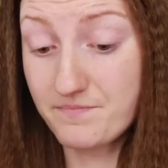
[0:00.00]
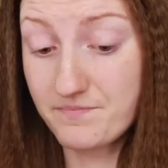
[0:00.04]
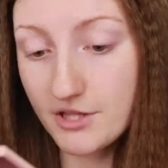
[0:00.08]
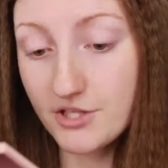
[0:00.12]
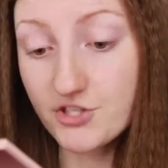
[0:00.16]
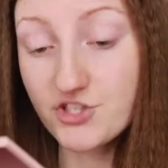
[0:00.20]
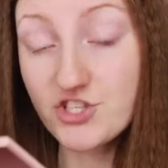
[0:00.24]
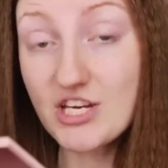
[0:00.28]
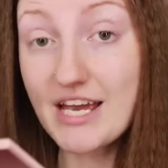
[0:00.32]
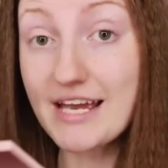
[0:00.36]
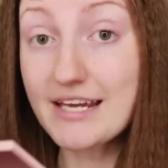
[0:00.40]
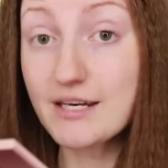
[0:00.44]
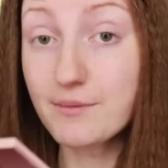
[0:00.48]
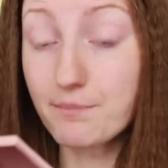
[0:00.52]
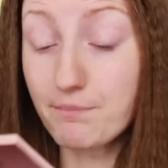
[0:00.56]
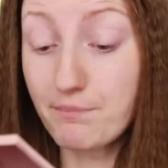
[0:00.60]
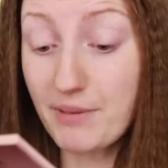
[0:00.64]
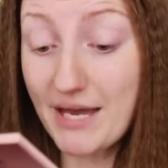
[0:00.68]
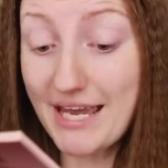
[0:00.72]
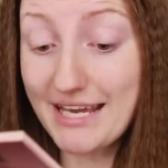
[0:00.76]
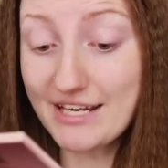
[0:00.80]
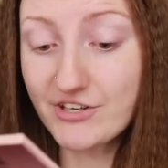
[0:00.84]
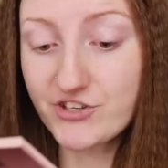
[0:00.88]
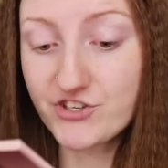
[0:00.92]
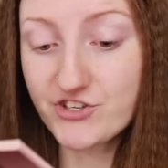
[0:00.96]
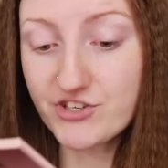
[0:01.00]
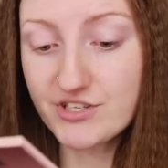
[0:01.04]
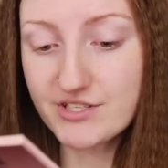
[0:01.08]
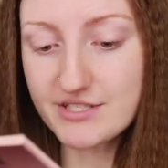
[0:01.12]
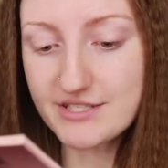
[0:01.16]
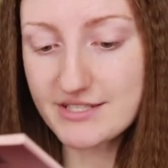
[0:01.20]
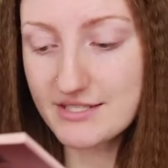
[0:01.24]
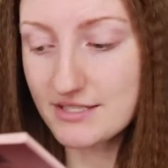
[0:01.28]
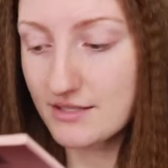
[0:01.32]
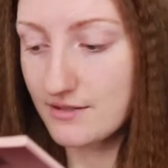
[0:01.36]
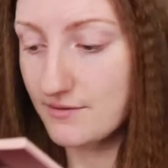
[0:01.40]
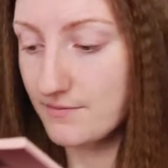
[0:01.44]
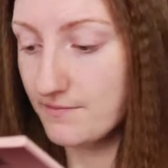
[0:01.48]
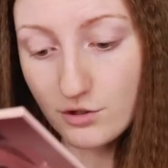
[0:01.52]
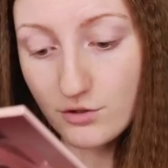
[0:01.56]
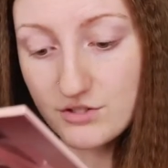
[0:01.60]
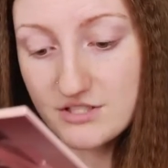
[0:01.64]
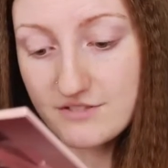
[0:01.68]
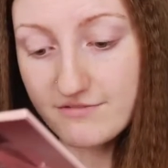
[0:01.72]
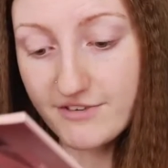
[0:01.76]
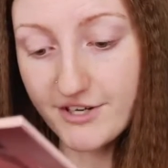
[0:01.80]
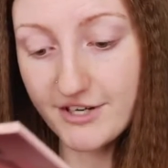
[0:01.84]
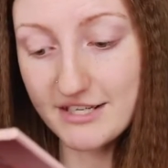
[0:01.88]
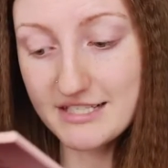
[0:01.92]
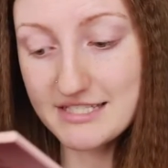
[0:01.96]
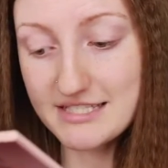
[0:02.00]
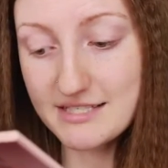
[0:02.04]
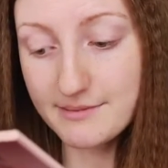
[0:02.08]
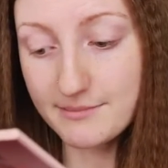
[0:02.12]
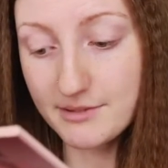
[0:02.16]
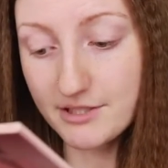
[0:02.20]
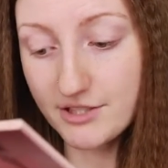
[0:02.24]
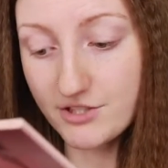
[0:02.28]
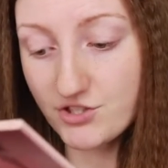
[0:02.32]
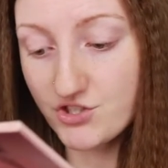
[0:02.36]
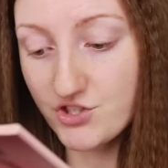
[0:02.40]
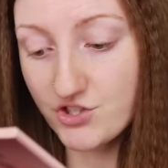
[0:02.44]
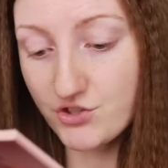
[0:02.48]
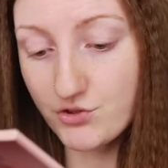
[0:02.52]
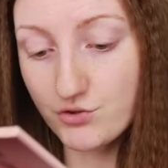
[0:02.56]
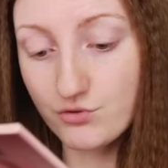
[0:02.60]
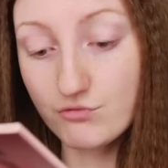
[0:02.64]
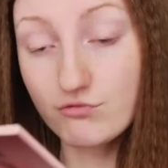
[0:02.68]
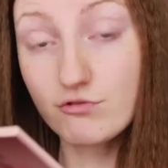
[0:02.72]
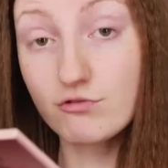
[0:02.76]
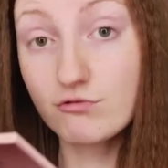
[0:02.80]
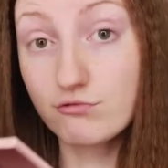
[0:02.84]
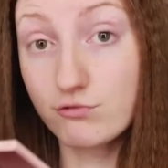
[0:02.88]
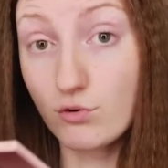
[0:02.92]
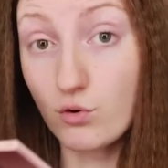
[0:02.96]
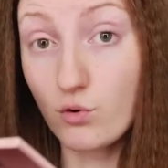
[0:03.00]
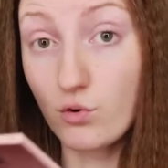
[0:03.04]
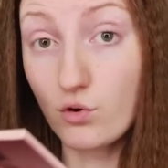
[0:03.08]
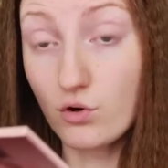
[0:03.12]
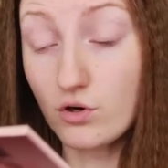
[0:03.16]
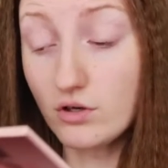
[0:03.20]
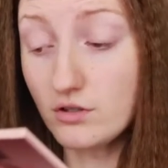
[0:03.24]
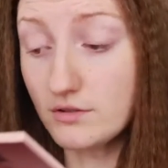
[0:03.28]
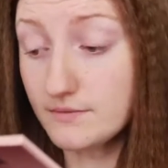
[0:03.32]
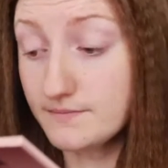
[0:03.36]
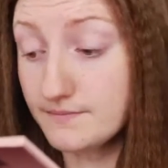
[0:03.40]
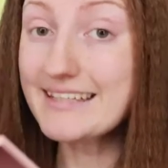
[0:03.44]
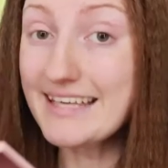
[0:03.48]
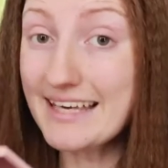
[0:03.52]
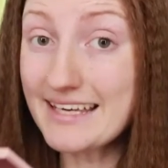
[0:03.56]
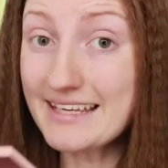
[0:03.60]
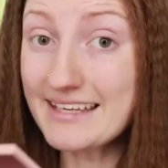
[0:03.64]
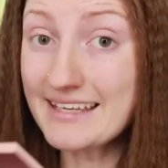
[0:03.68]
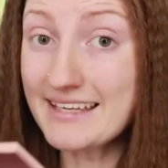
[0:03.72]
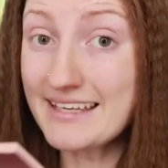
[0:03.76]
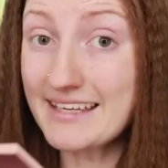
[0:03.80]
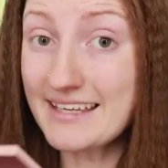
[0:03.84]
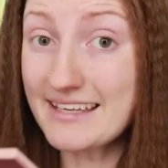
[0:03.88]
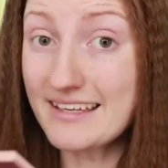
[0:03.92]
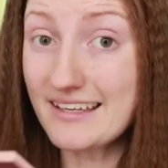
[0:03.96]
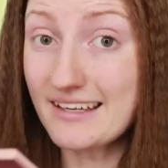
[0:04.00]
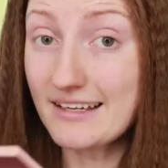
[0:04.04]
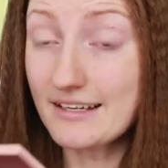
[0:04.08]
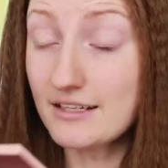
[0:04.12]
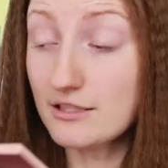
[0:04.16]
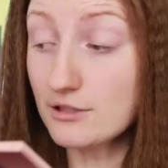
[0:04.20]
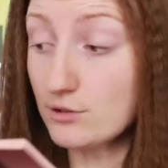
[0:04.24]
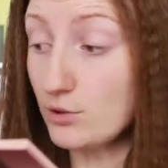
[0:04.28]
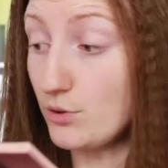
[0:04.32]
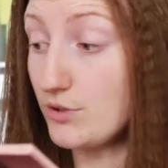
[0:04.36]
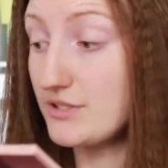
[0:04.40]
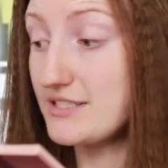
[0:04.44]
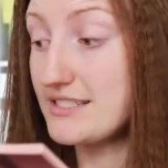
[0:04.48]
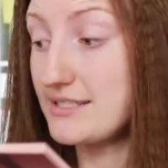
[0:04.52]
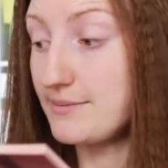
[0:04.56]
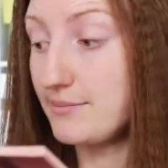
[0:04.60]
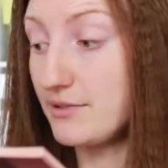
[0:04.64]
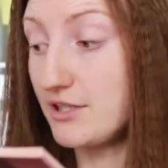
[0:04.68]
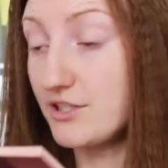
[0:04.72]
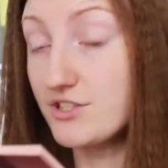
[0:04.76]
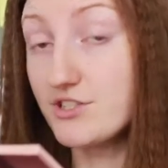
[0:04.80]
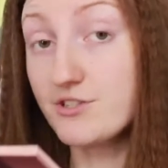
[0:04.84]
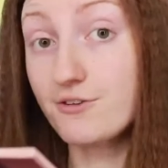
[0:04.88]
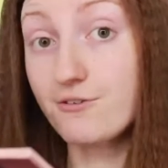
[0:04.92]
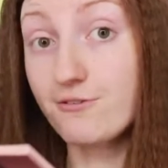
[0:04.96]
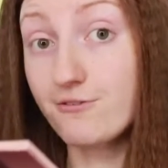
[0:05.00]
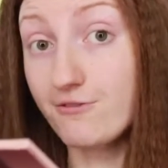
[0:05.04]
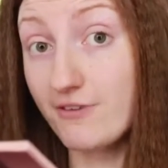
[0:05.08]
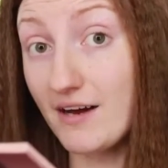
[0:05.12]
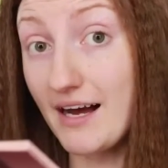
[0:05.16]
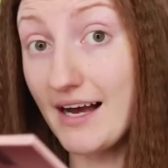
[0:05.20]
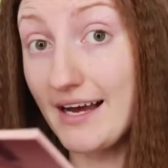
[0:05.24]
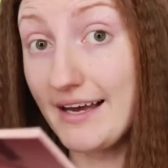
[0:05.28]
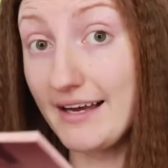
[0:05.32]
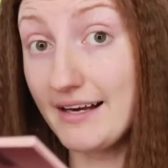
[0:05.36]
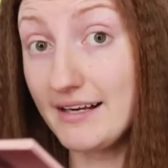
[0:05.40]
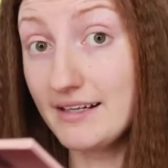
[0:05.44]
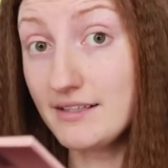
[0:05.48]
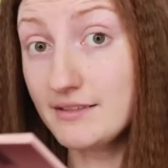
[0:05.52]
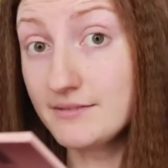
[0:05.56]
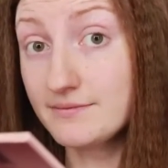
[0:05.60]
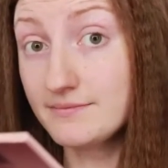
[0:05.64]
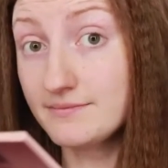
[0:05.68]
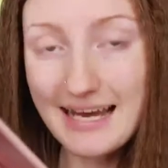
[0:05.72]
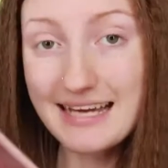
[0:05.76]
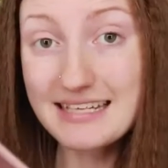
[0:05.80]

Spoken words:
The shade Peaches looks very similar to Raw. Kinky looks similar to Fire.